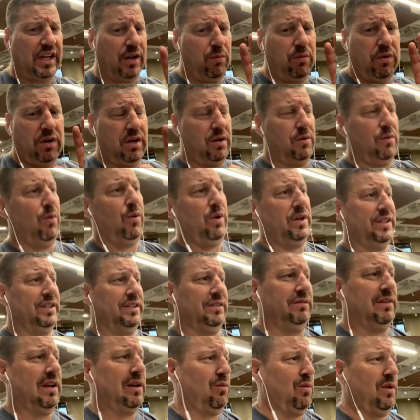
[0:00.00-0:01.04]

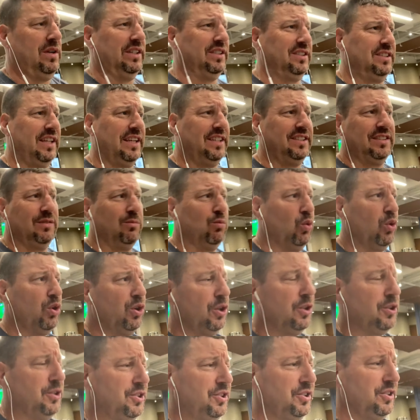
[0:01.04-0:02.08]
to say some
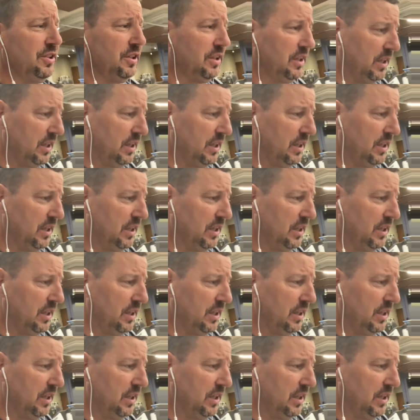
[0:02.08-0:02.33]
words.